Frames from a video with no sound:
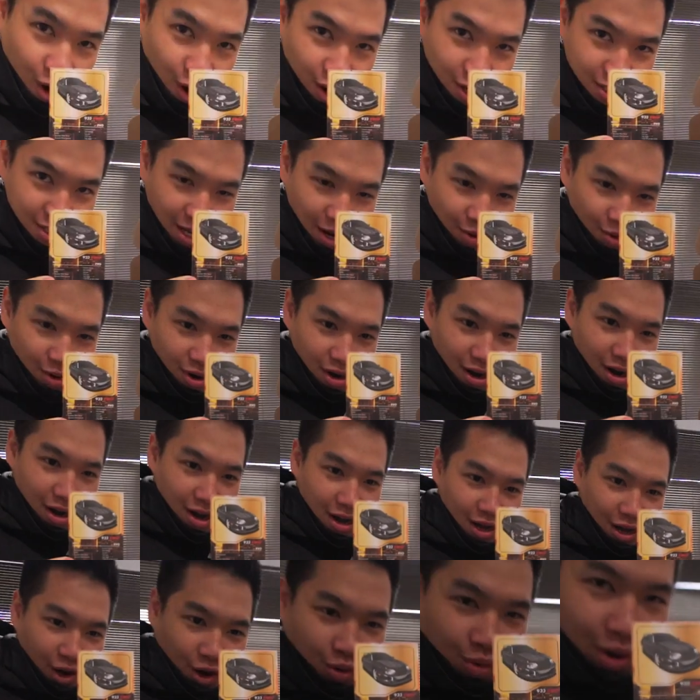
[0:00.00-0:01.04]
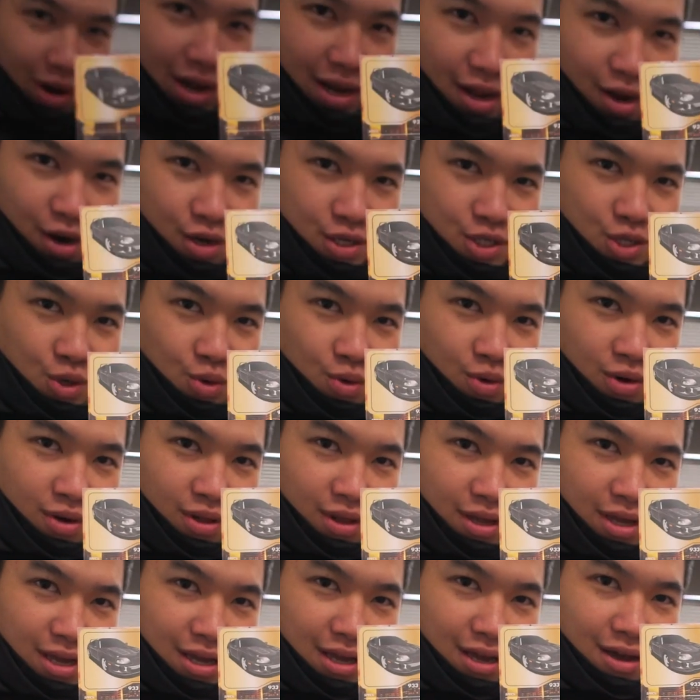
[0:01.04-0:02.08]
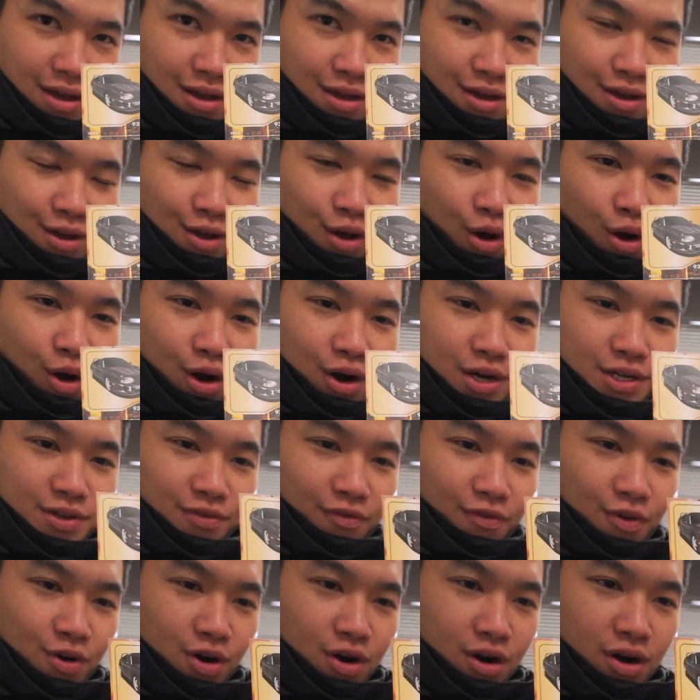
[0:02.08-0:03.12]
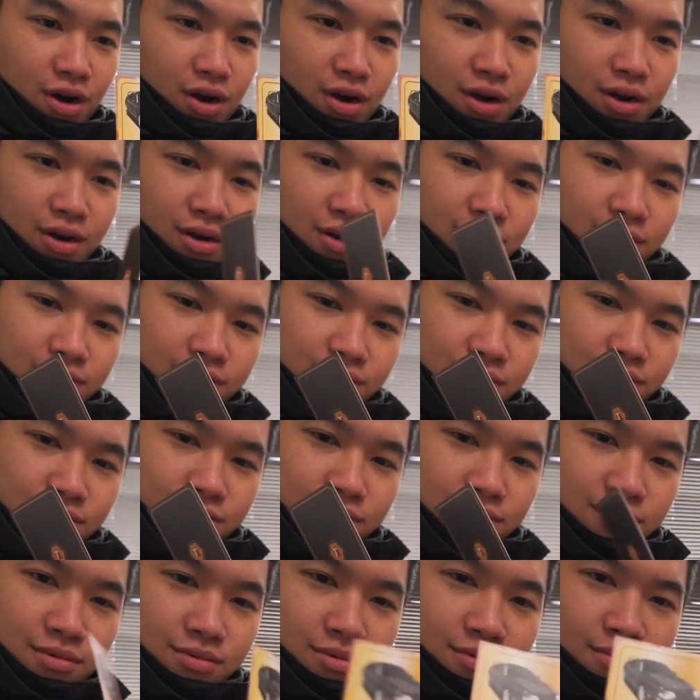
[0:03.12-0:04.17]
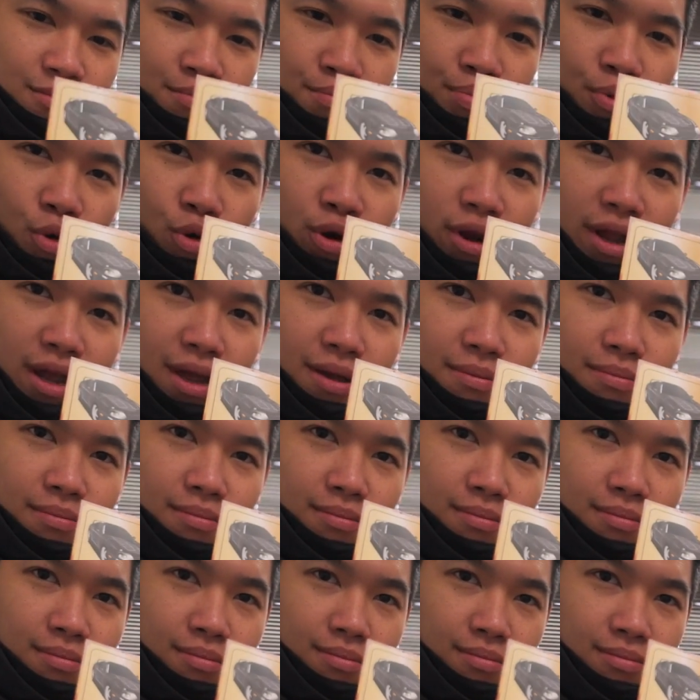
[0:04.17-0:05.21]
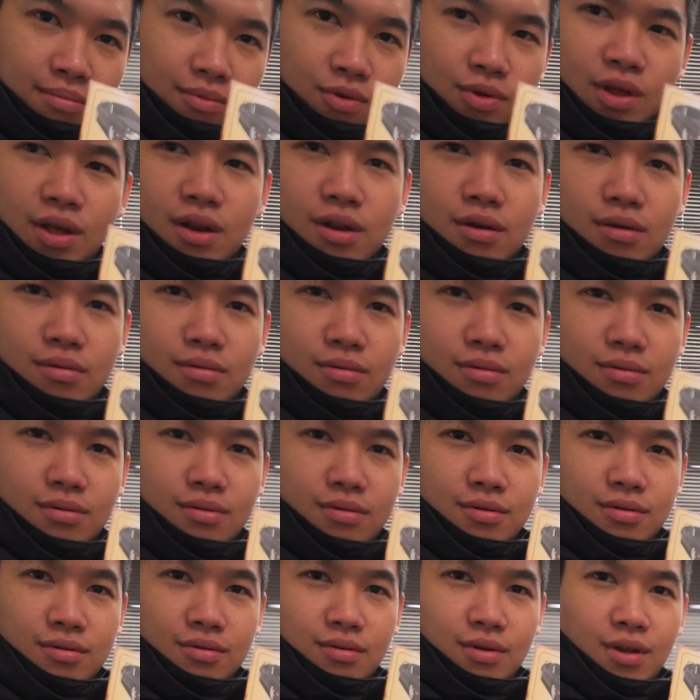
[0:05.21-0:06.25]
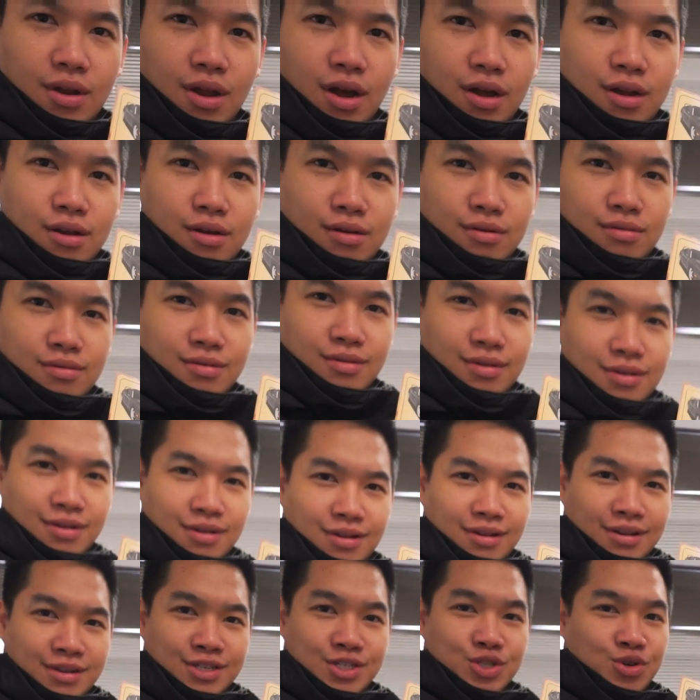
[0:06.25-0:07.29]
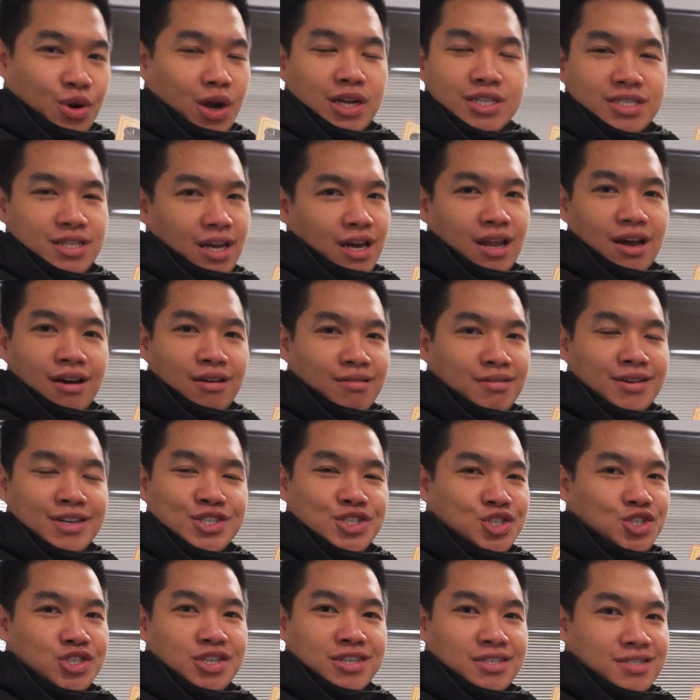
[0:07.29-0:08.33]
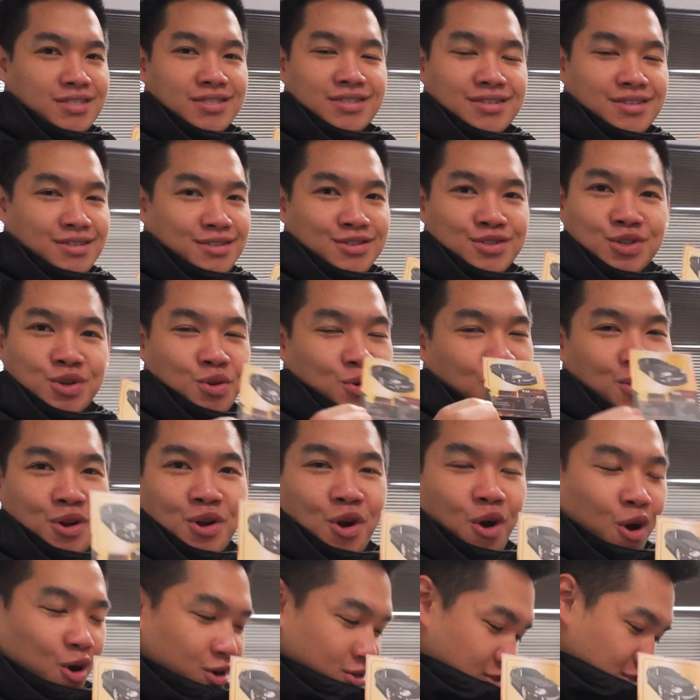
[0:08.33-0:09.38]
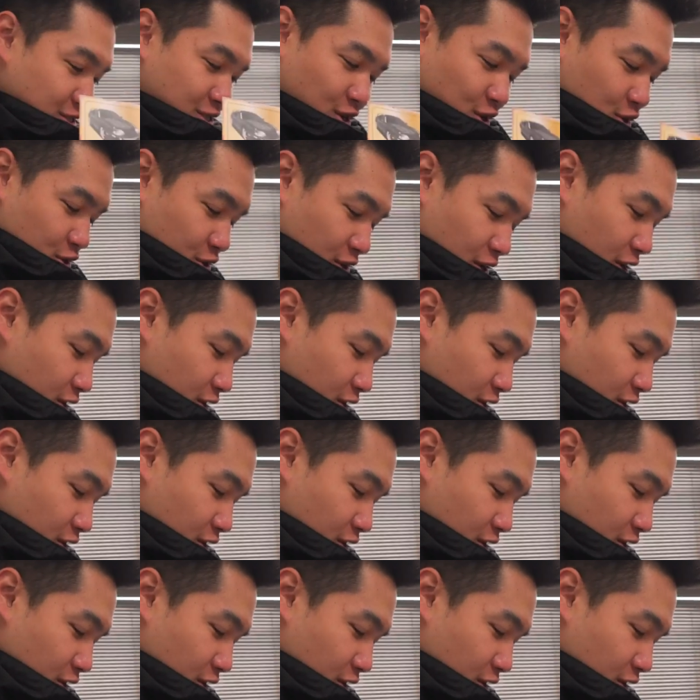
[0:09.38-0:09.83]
cards that we're creating, our tuner league cards for our board game. Do they know? Do they not know? Scratch that out. It's just tuner cards. That's all you